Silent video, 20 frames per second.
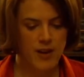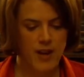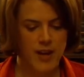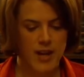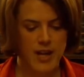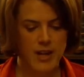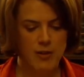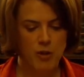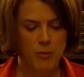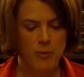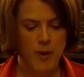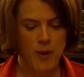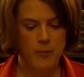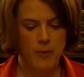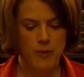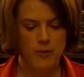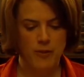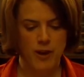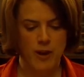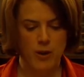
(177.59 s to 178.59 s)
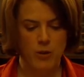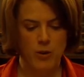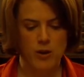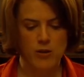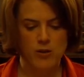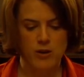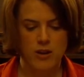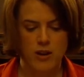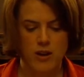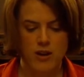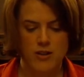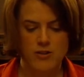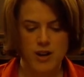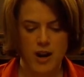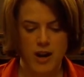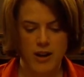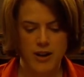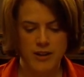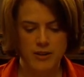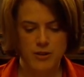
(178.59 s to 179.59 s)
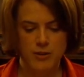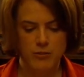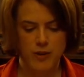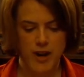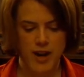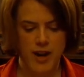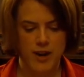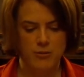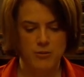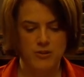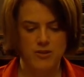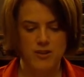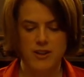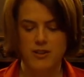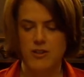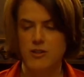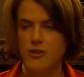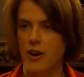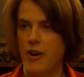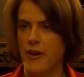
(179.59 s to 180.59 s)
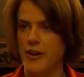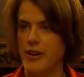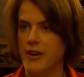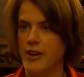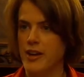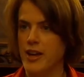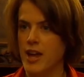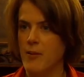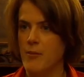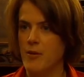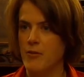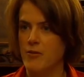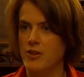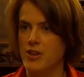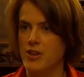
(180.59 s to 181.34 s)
He remembered that, quote, "Talking to Rand was like starting a game of